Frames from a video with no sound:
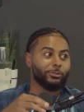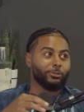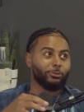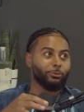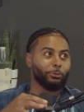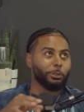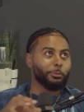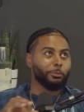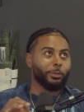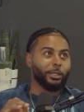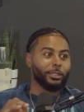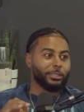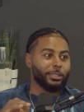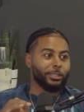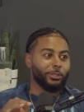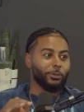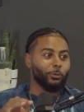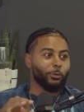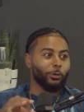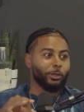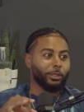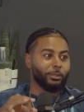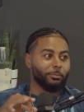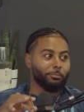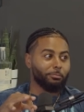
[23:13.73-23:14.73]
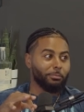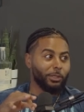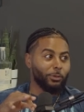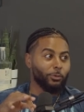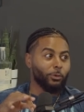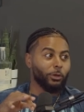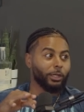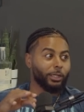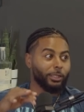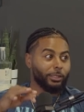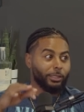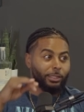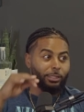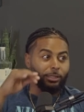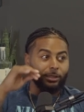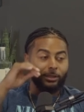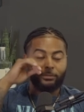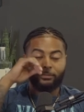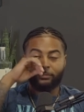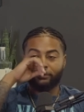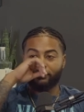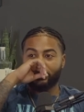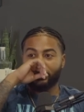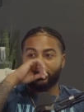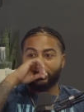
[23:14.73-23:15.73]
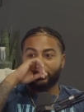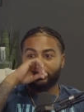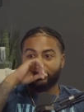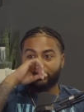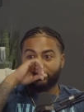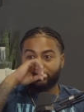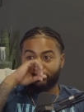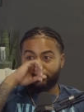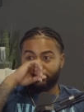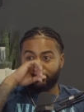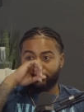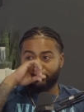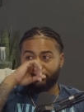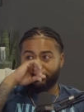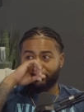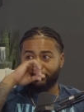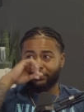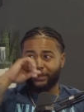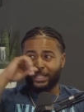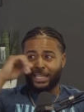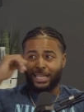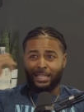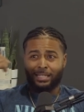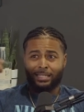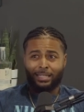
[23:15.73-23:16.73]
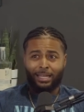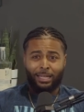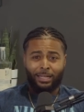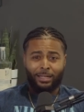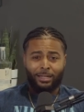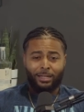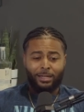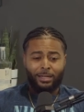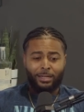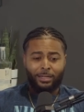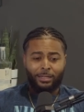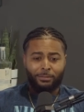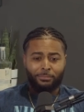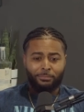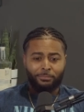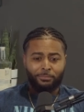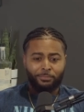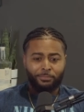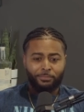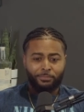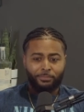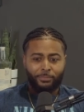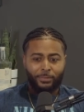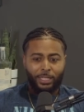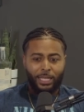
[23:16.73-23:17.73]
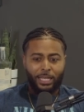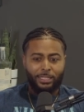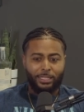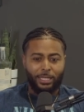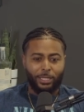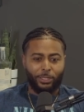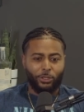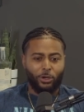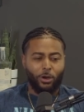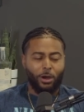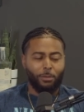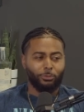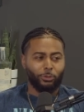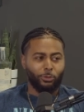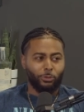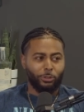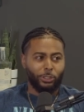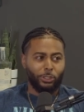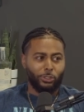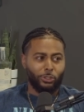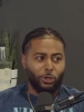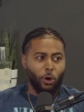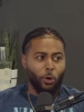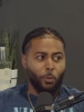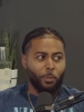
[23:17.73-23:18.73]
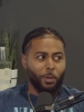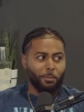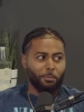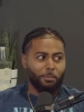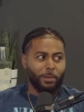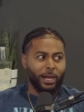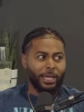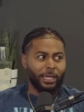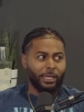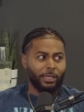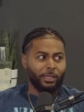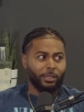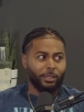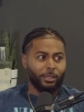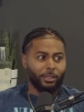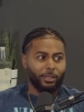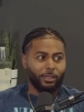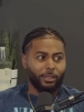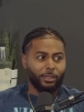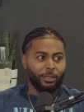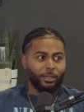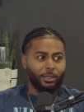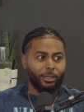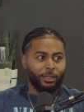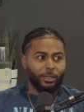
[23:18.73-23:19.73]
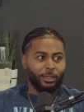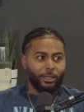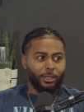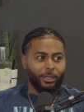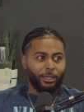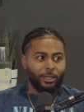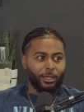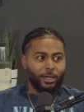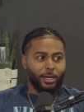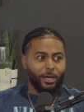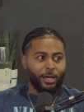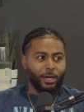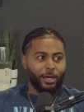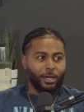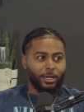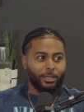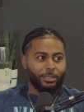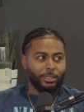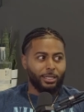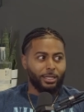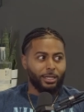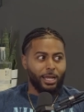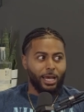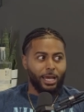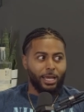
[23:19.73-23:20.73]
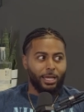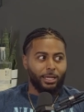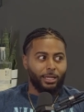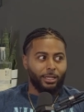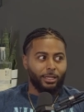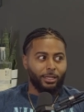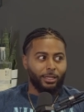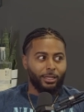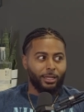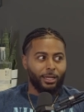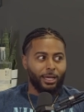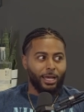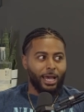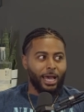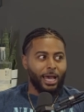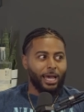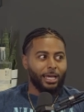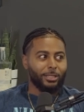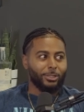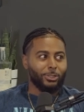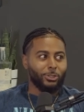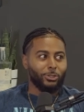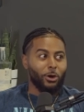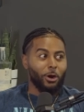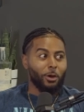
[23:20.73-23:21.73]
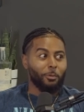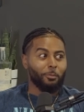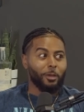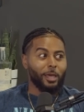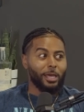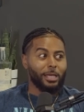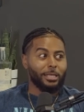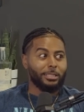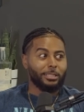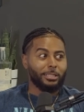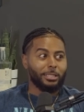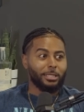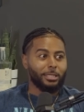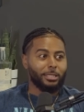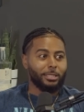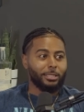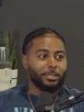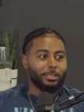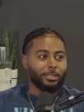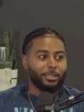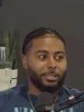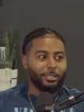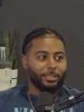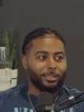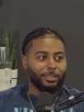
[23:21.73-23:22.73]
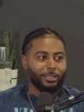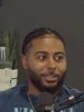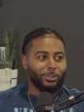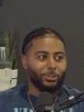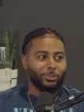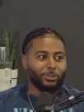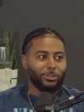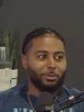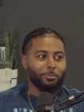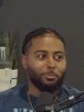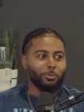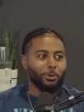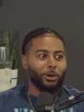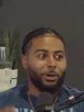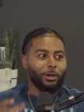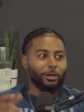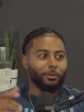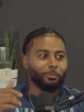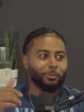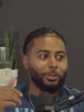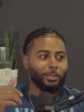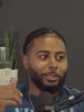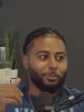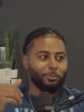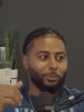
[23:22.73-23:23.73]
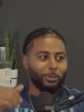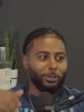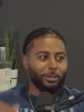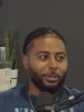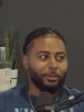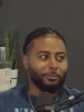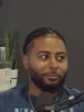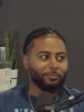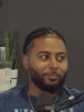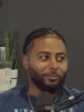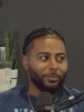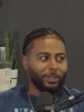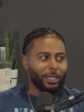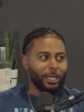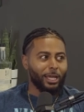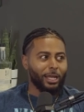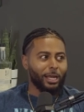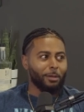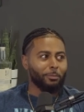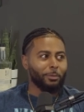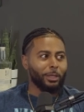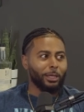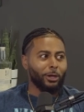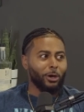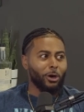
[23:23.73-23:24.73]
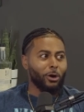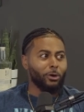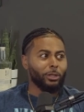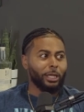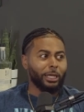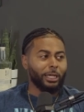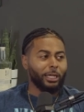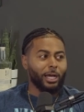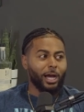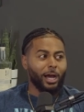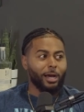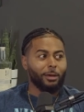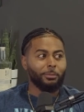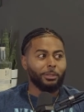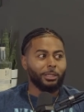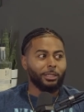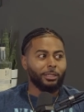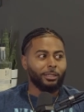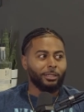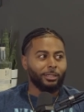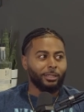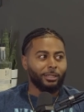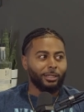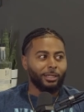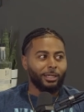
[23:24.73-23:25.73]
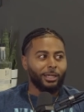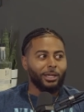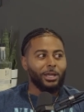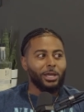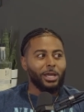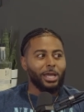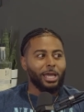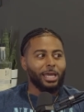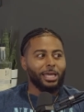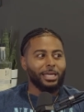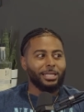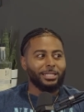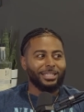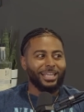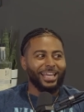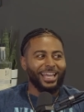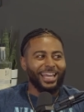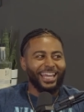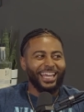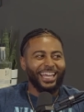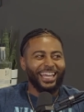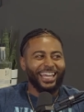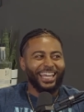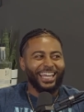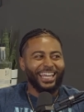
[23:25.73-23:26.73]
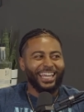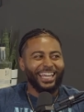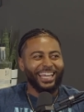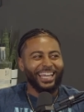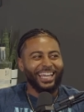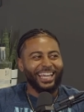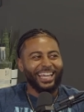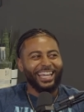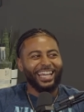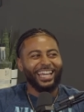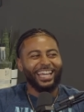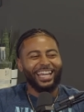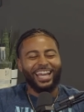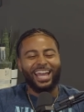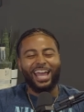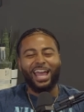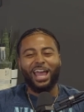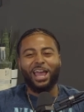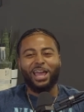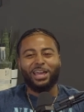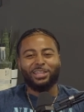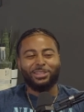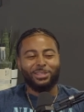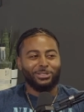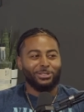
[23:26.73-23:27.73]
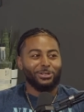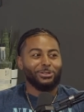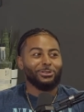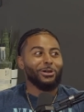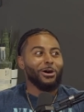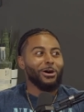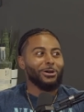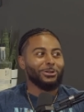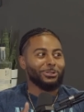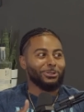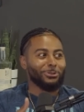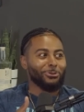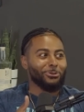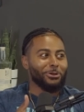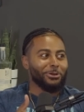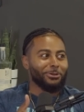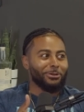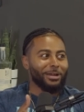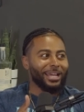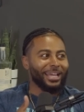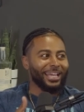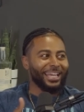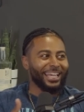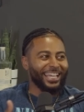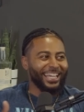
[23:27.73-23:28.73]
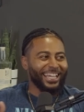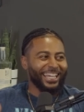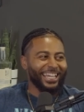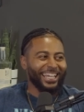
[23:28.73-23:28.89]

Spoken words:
3 months into me working there, he's like, yo, I'm doing this open mic tonight at Scarpacey's. This is a bar in Pittsburgh. And I'm like, oh, like comedy? And he's like, this is a long story, right?